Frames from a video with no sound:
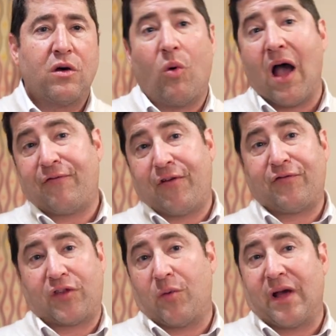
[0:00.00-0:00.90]
Why
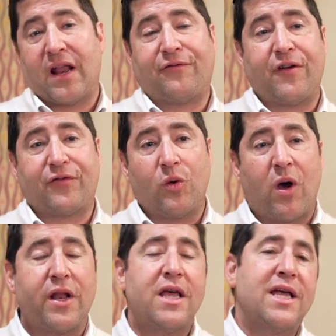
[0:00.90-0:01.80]
50? Why not
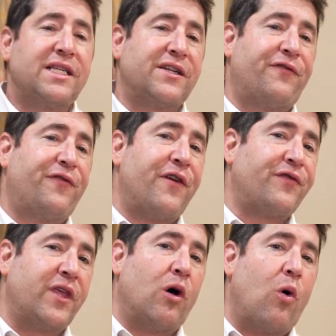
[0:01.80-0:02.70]
51? So
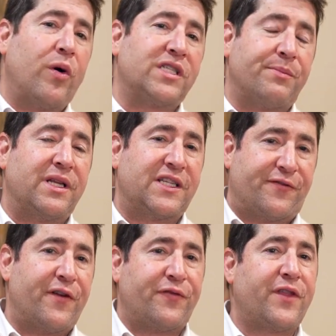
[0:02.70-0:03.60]
50 always means
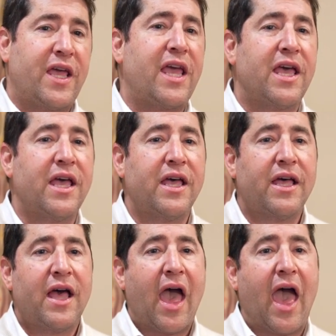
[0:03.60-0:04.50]
50
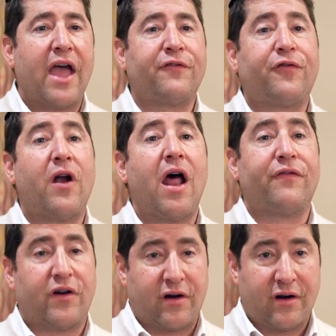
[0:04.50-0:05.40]
and
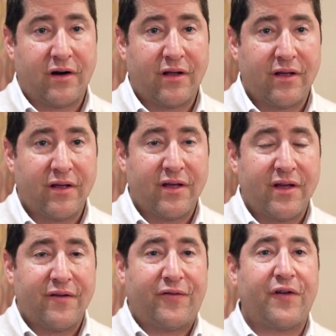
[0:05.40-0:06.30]
forever.
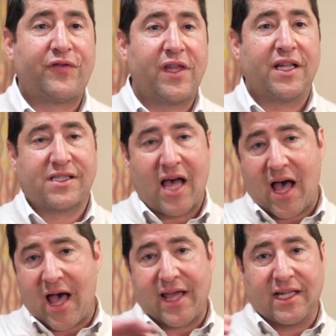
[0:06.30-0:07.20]
50 is the
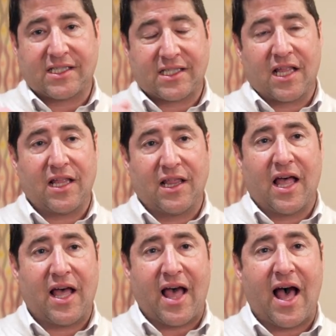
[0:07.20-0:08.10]
highest
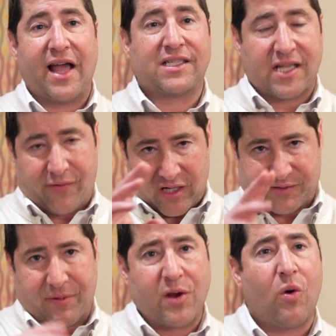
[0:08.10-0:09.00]
level. I'll
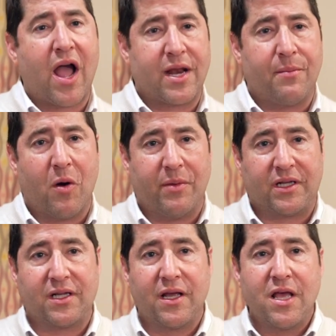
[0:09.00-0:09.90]
explain why in a moment.